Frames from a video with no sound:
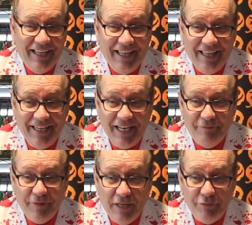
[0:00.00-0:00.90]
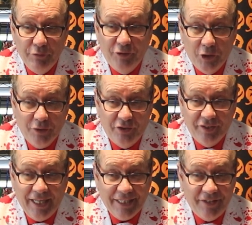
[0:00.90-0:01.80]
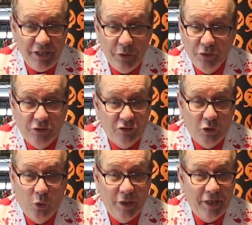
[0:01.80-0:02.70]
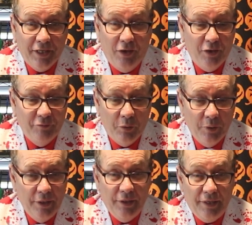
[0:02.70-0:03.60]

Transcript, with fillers: And if, if you forgot to select it, you can just call into Carnival.